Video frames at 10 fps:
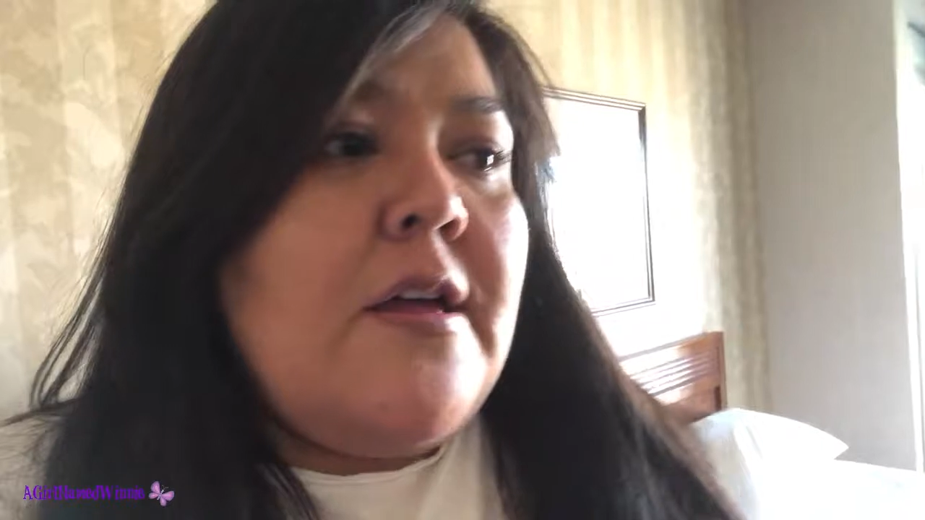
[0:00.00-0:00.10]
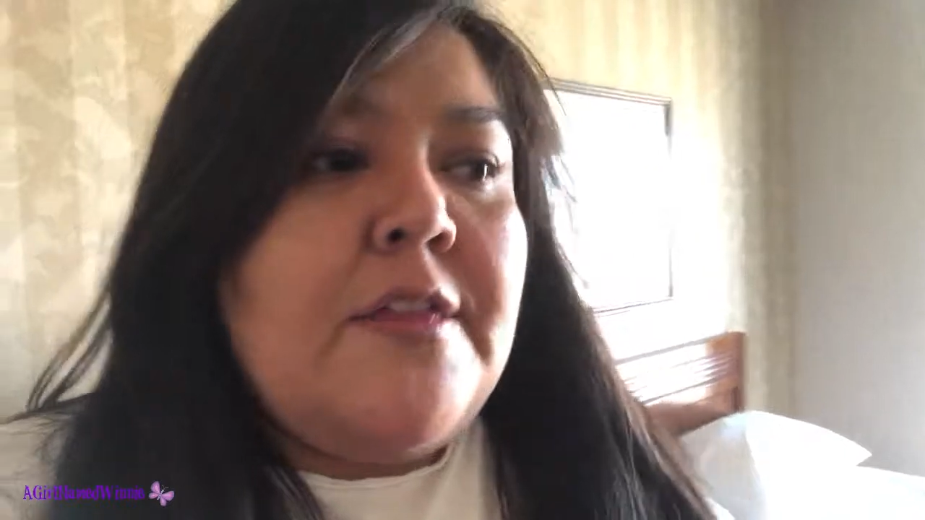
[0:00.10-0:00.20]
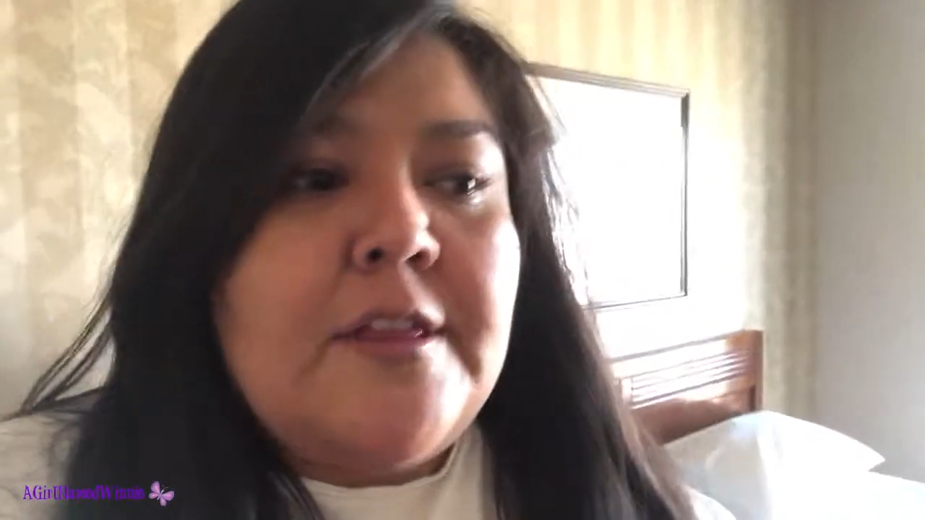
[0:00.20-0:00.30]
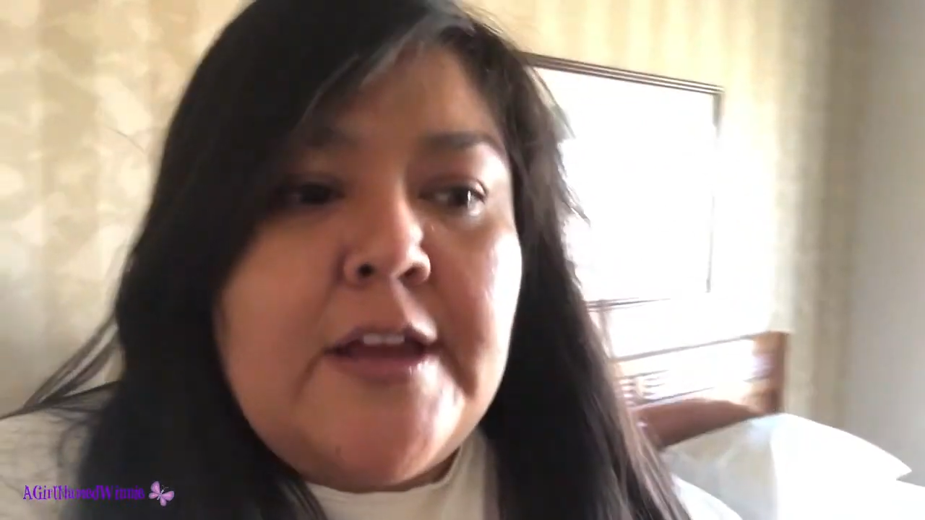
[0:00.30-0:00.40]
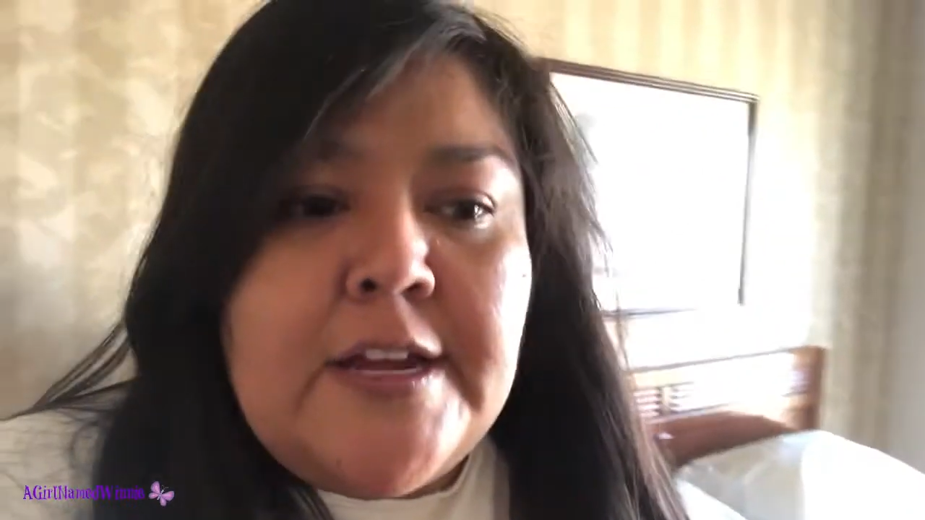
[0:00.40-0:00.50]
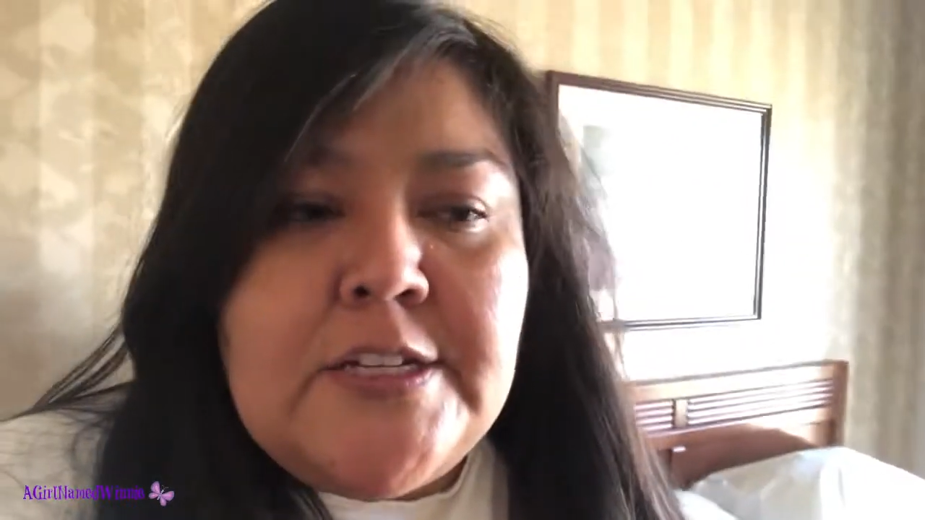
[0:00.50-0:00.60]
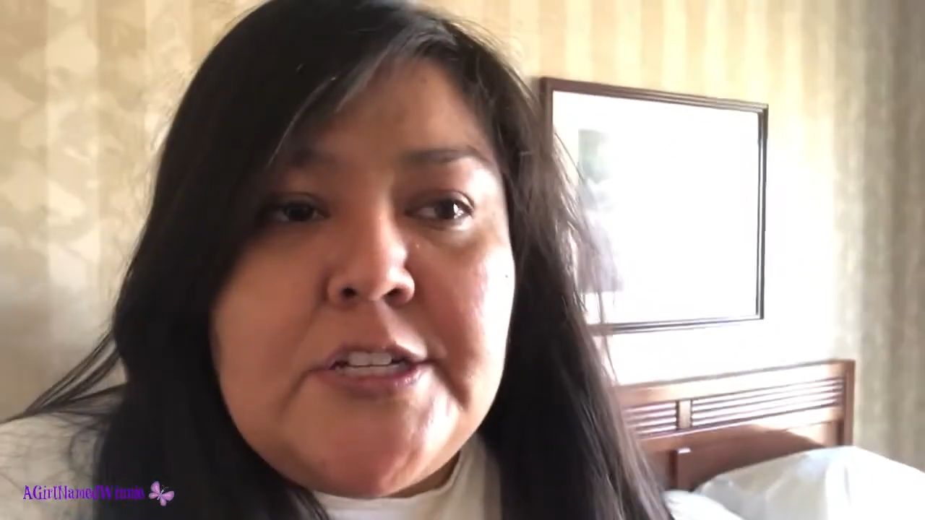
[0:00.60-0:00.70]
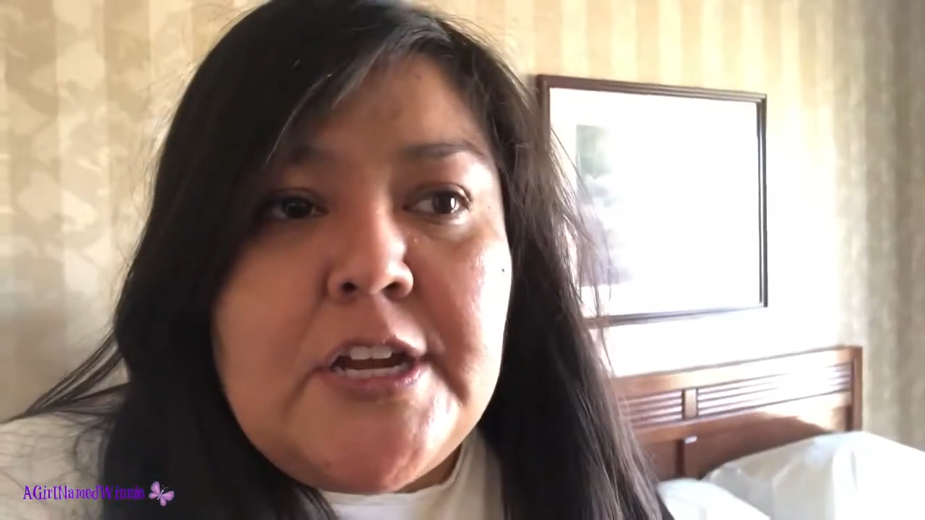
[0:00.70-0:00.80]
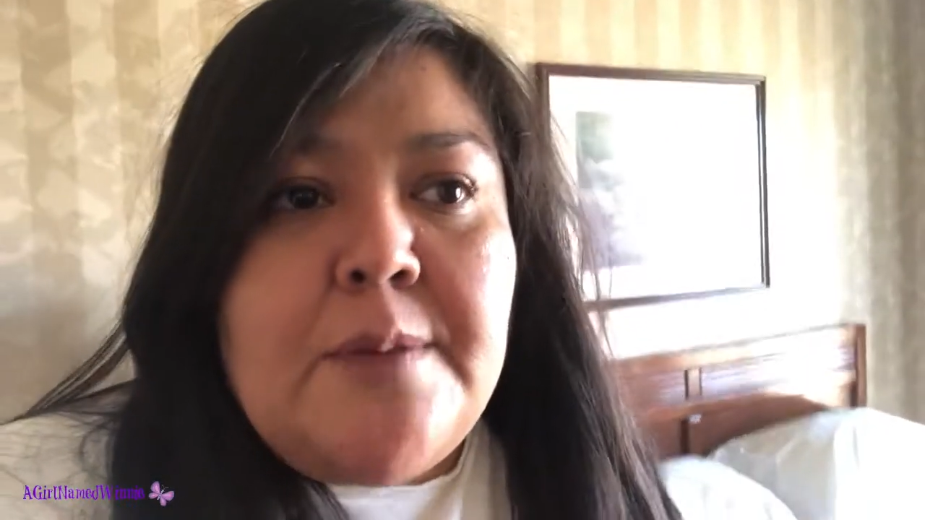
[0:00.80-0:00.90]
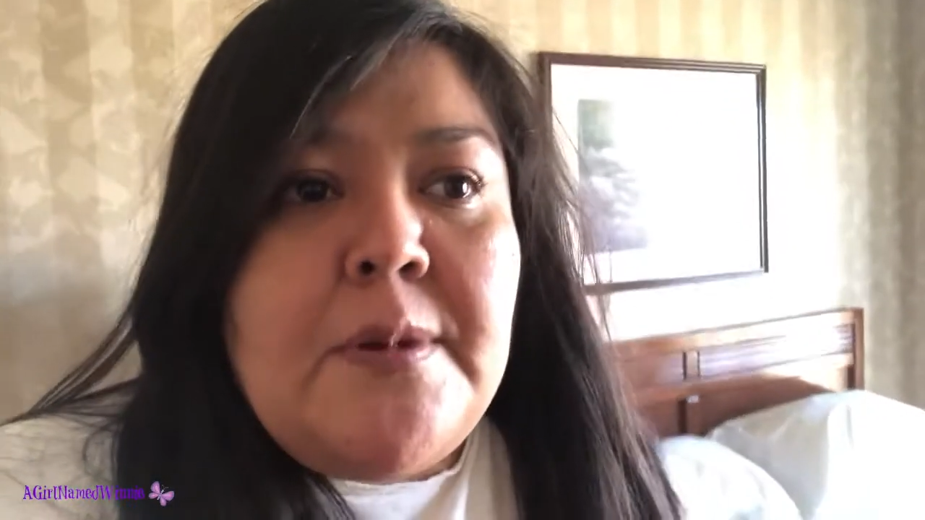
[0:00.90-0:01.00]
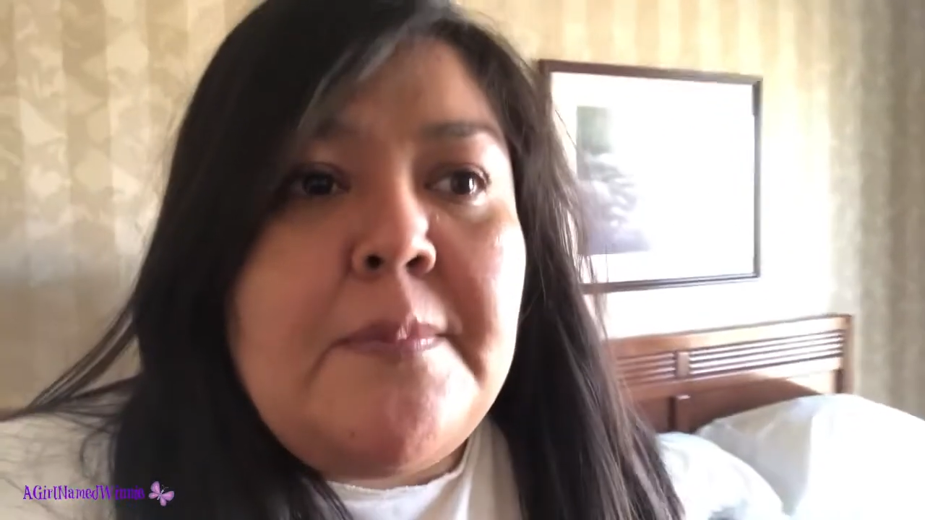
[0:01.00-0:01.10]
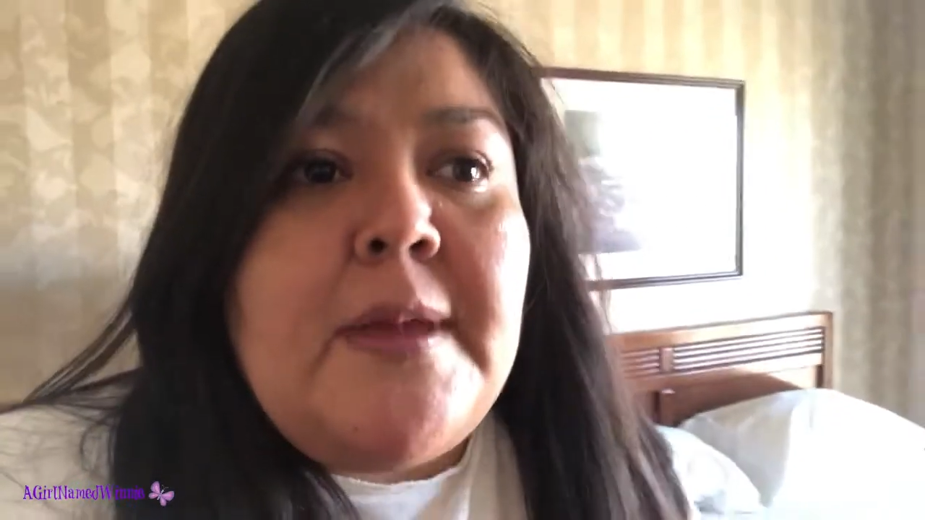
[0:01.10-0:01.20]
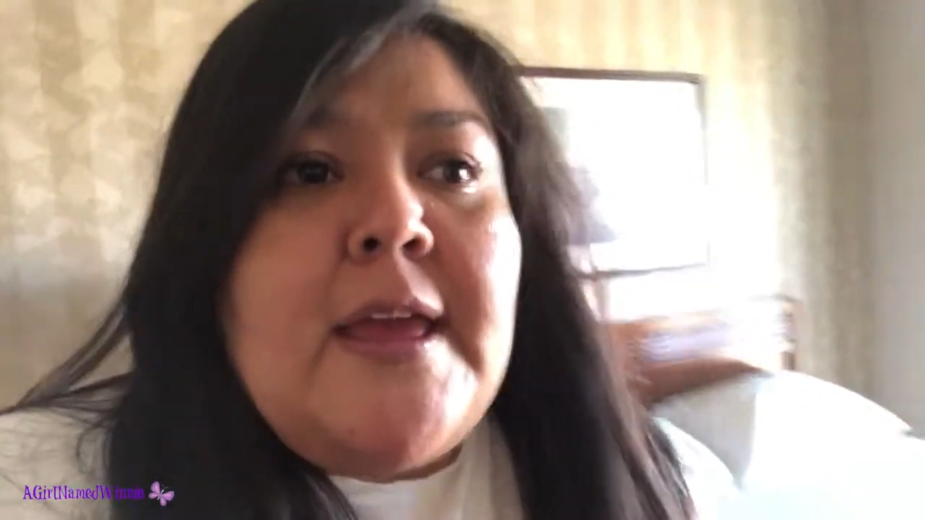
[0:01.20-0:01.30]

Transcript: the luggage to come up.